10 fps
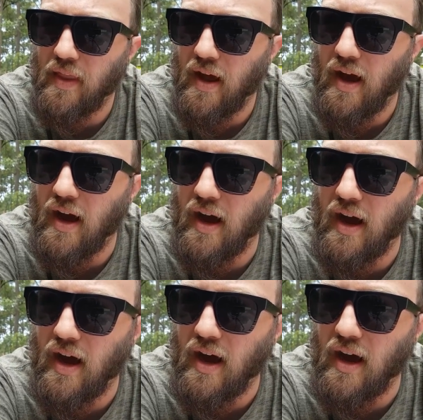
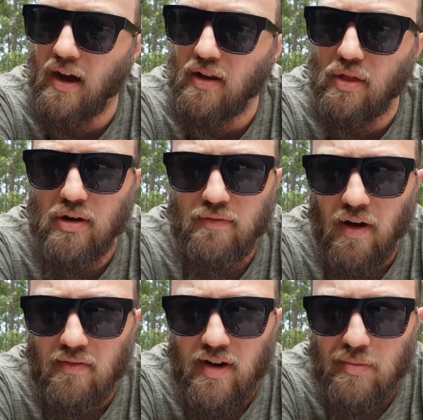
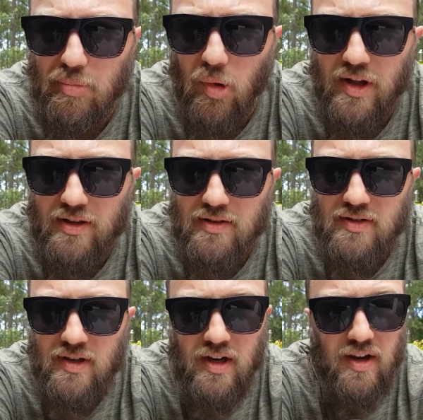35 litre
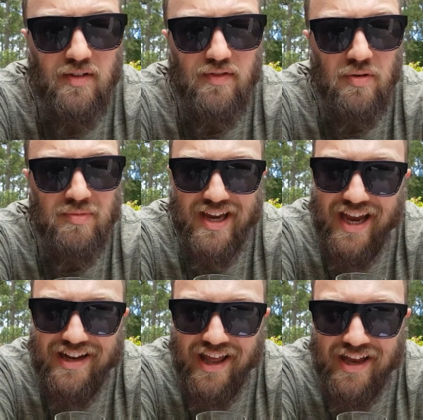boilers from
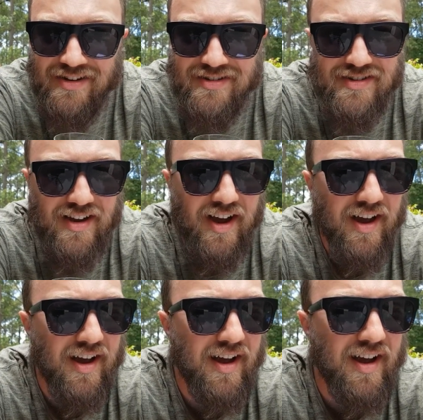Kegland.
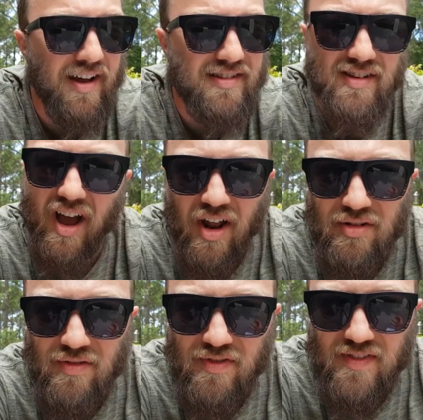It's
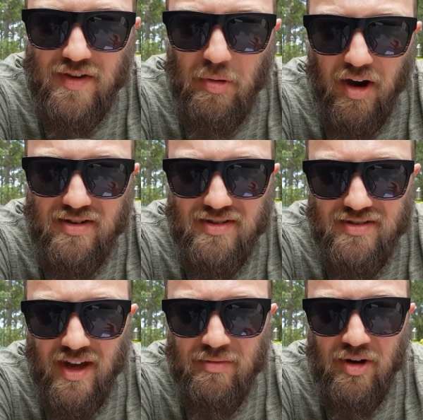150 bucks,
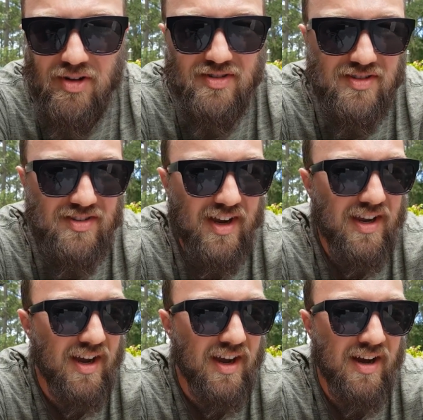same cost as
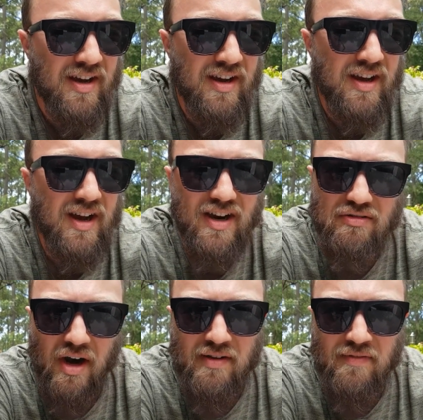a
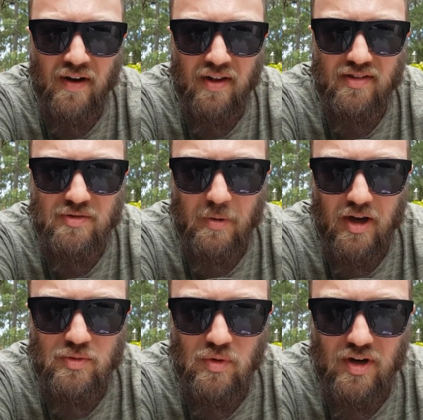Grainfather
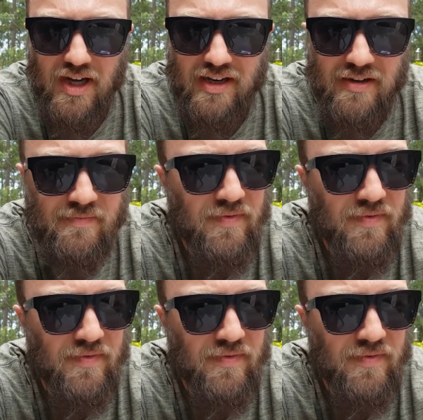sparge water heater,